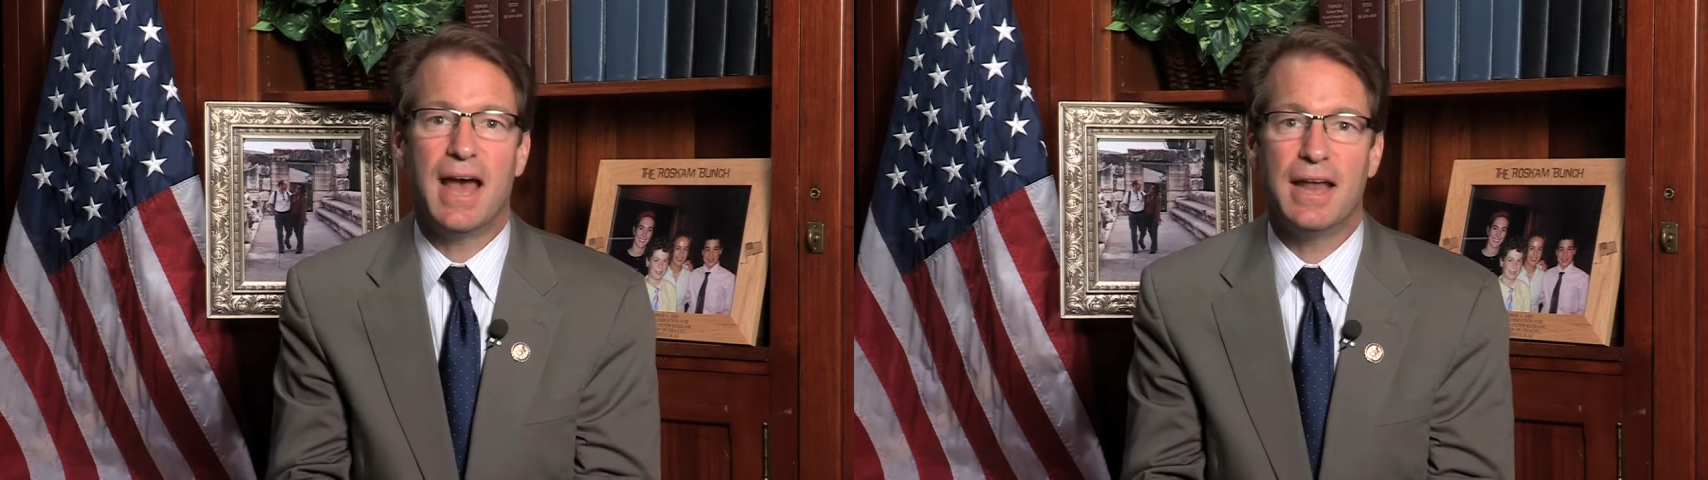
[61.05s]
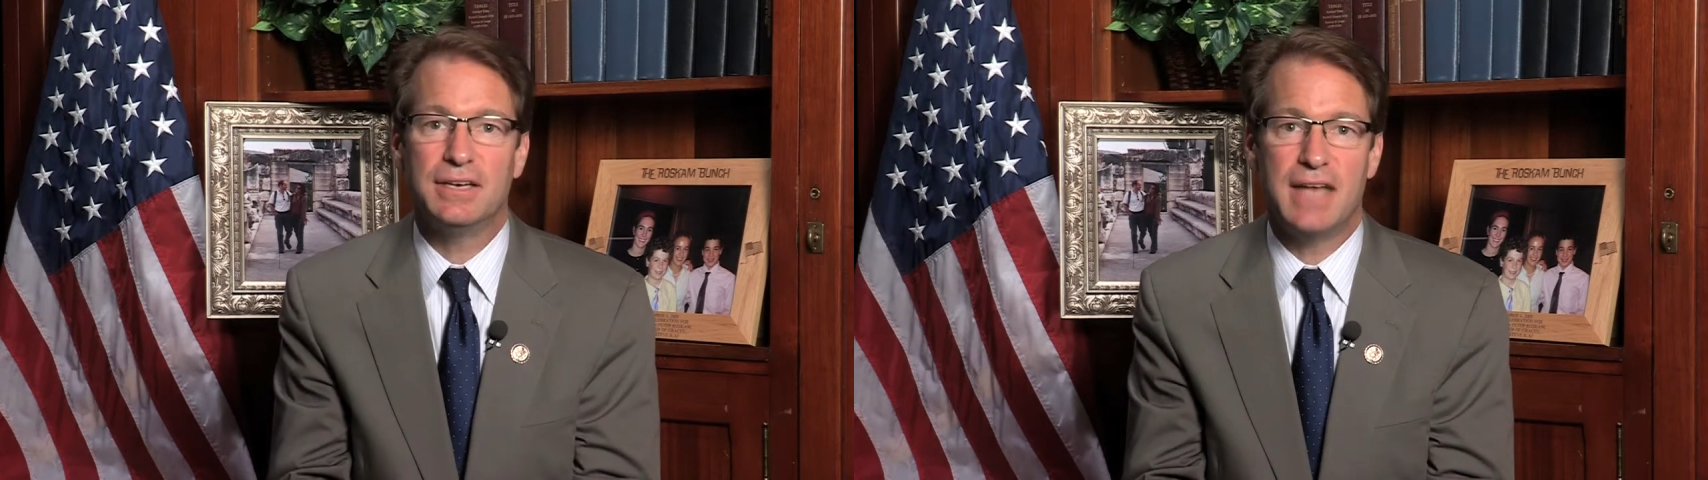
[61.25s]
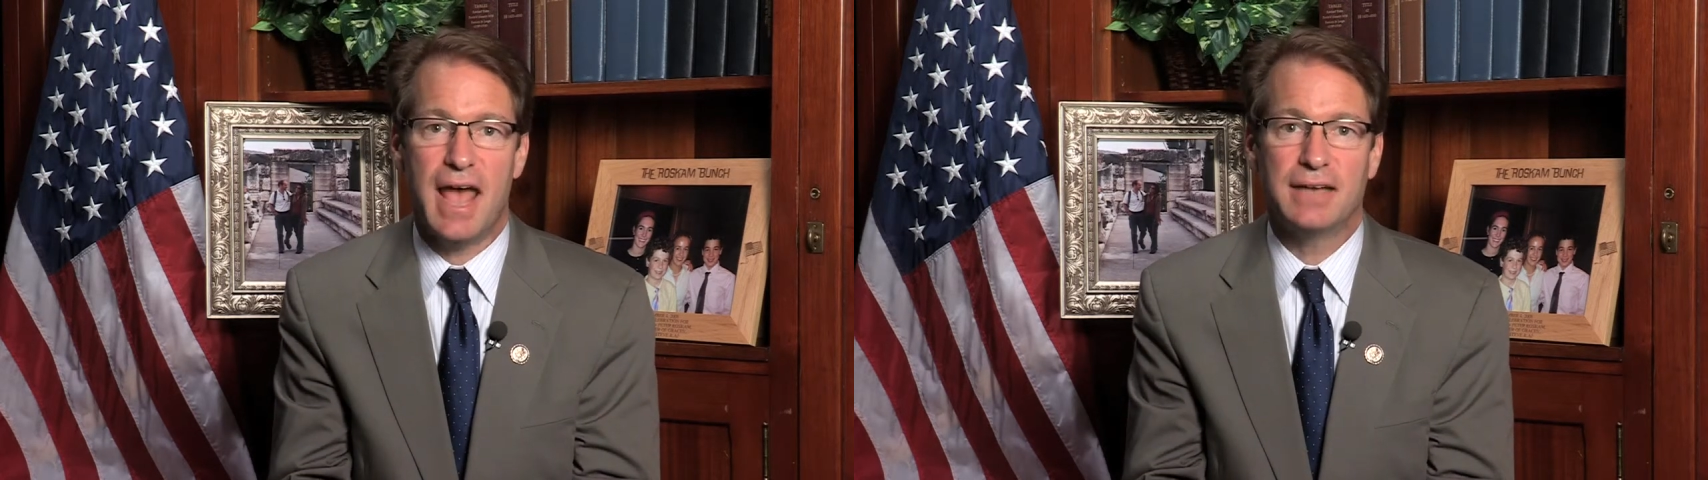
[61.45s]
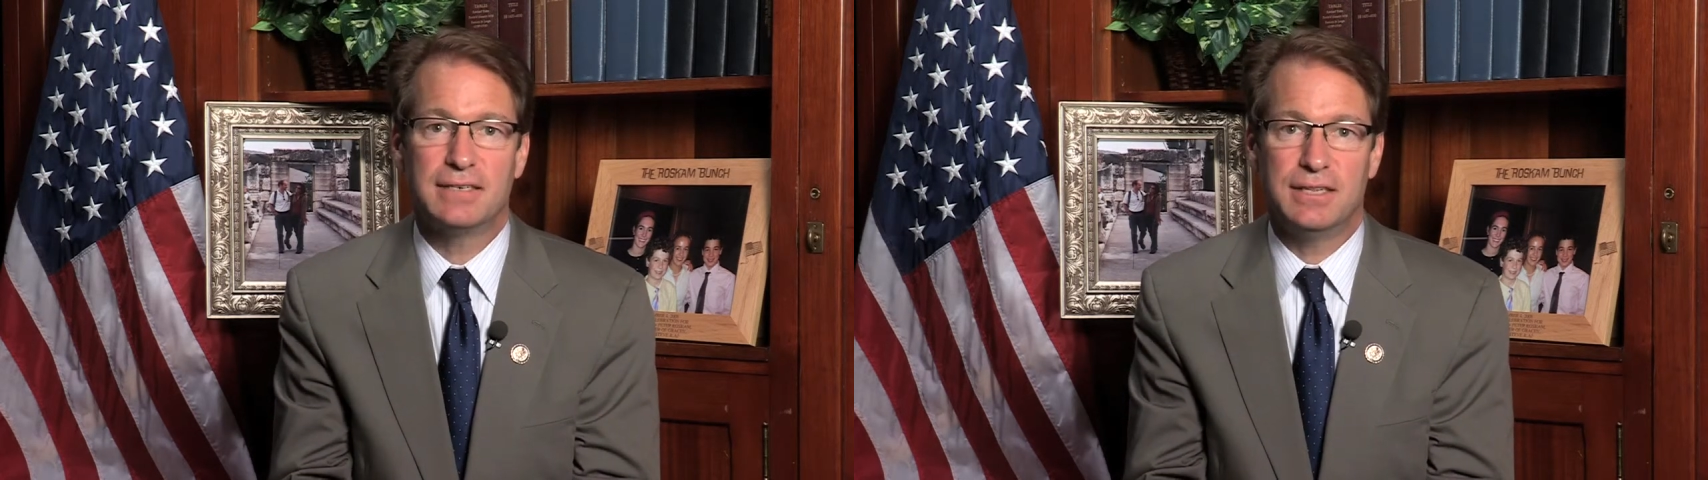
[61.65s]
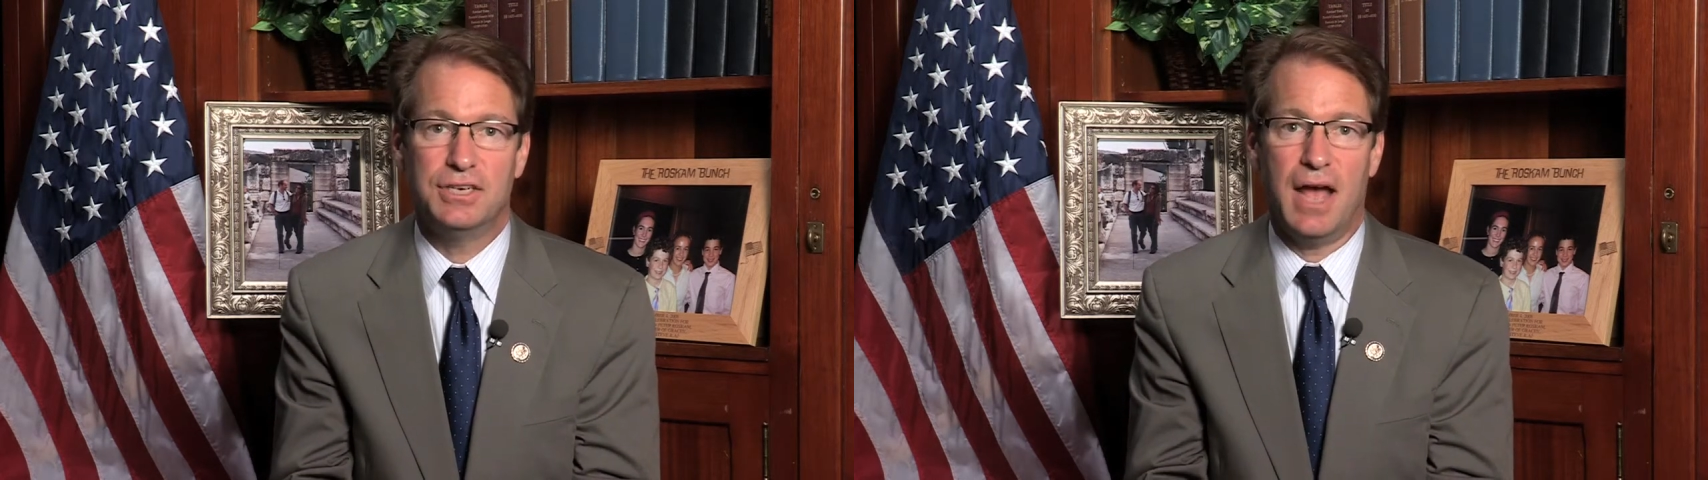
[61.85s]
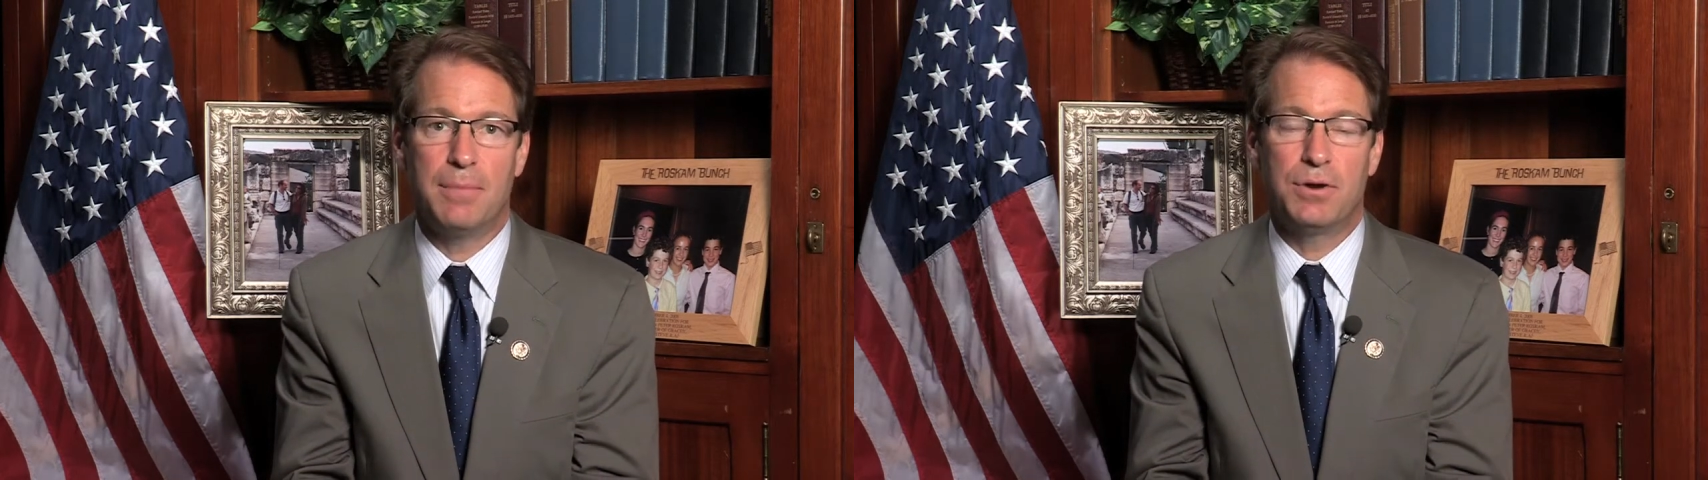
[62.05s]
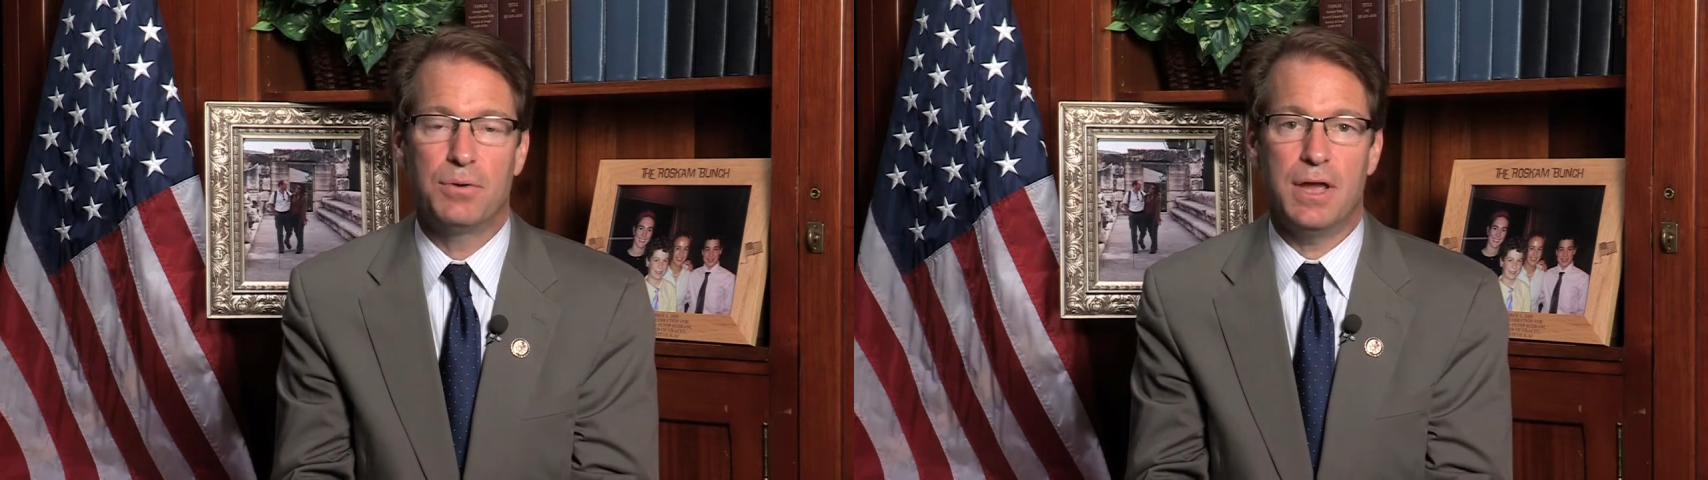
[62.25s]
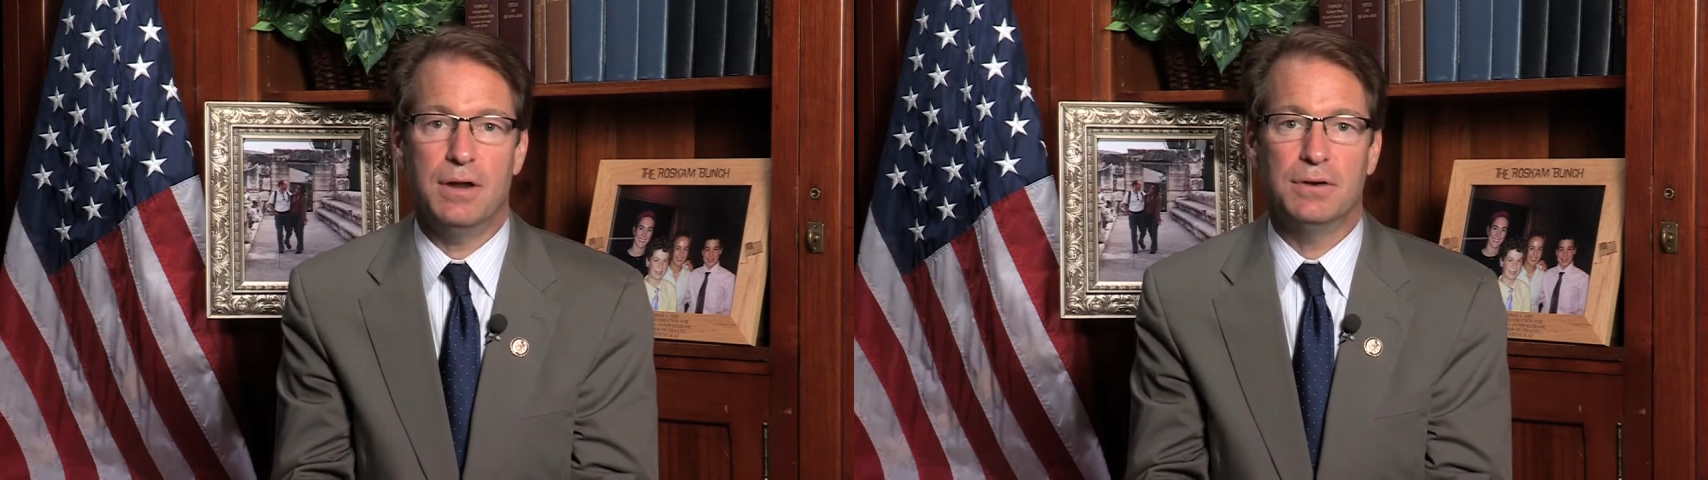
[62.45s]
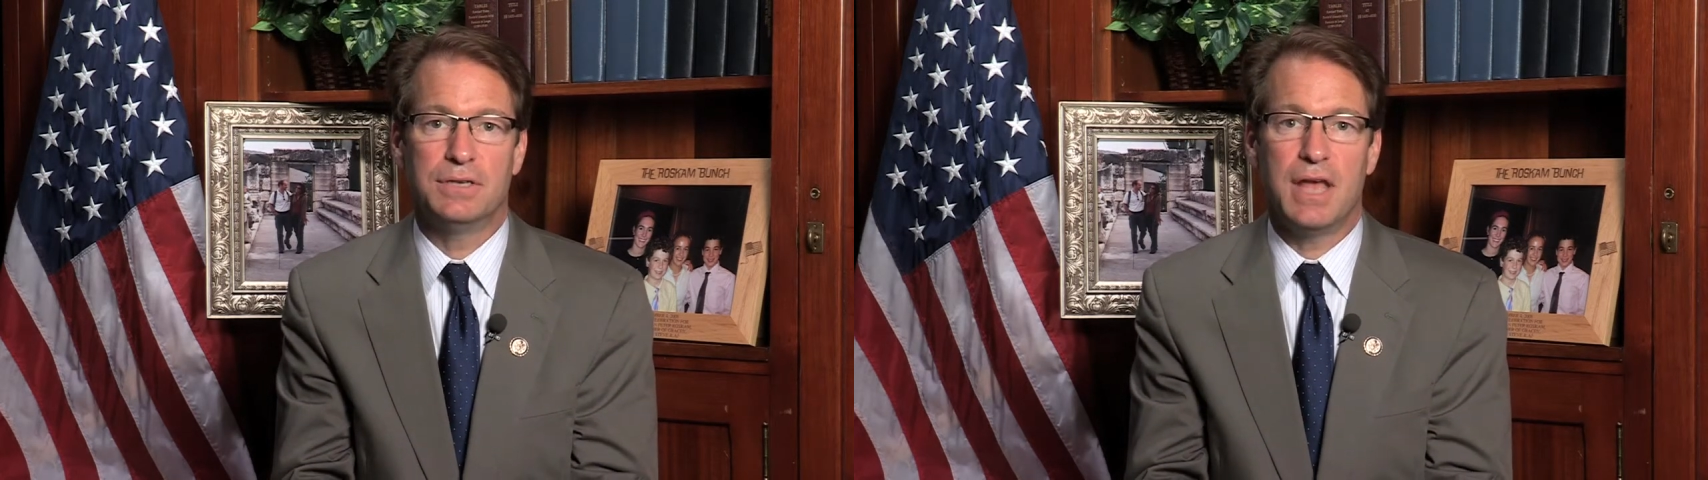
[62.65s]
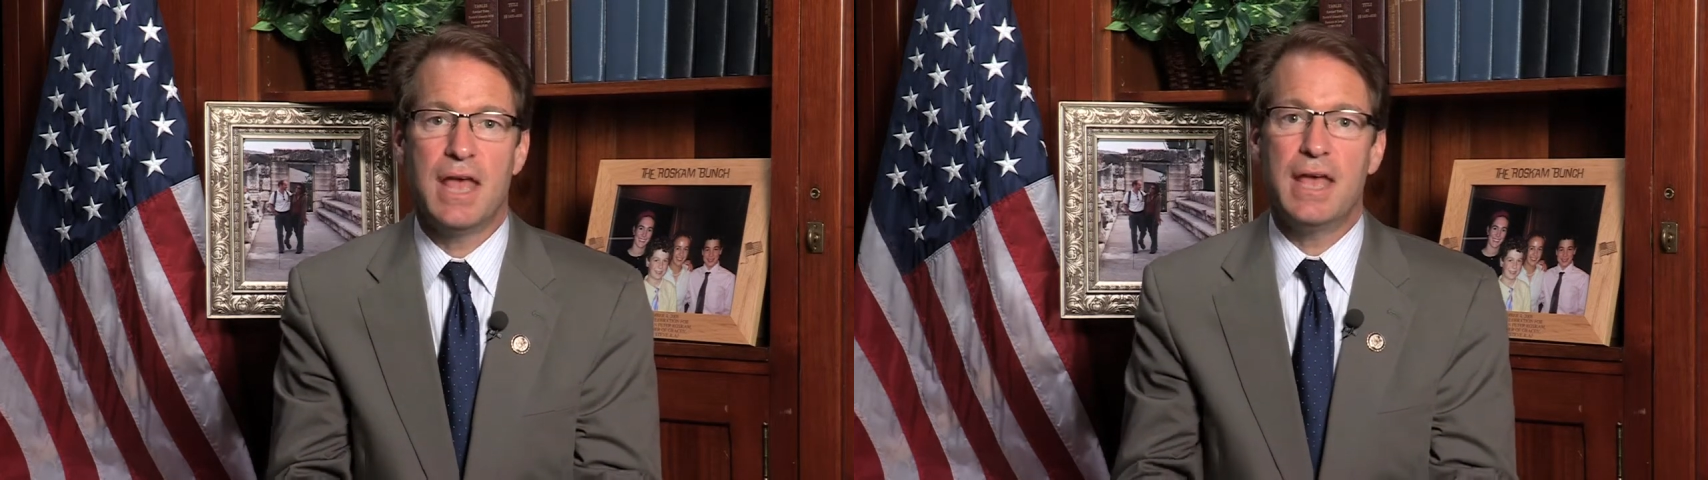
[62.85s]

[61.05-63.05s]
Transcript: not tax the job creators.